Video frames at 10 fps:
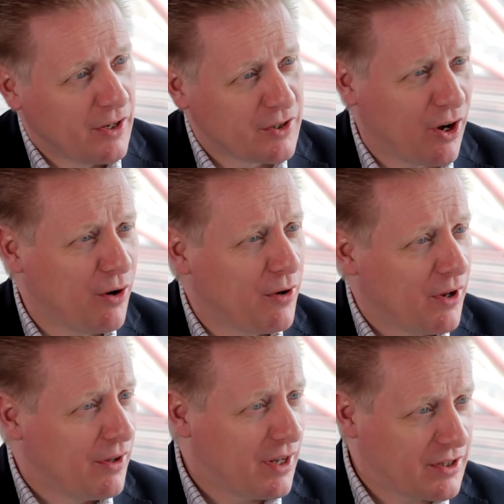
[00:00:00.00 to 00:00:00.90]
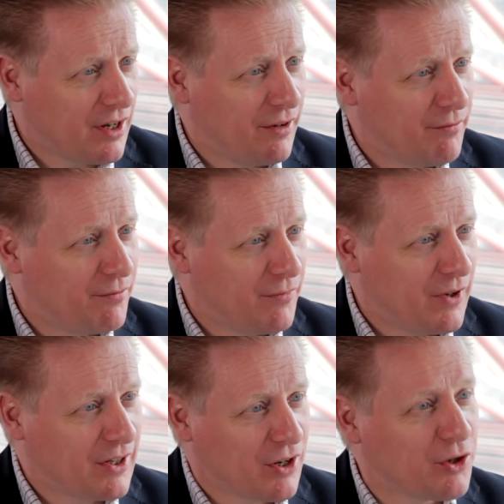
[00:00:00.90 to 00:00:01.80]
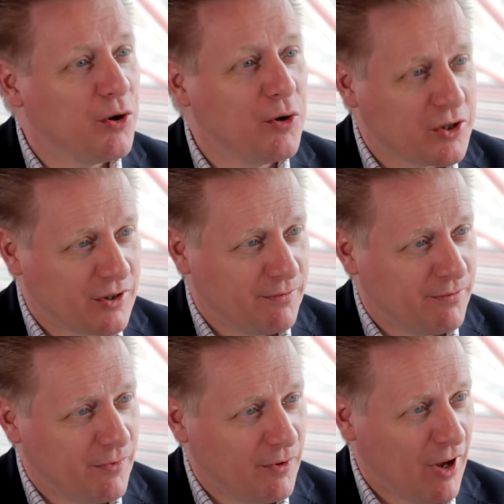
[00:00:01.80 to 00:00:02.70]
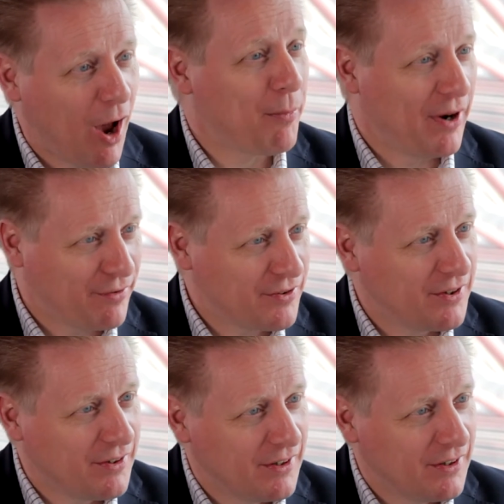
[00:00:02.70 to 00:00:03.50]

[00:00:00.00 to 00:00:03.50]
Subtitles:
So there's a huge uplift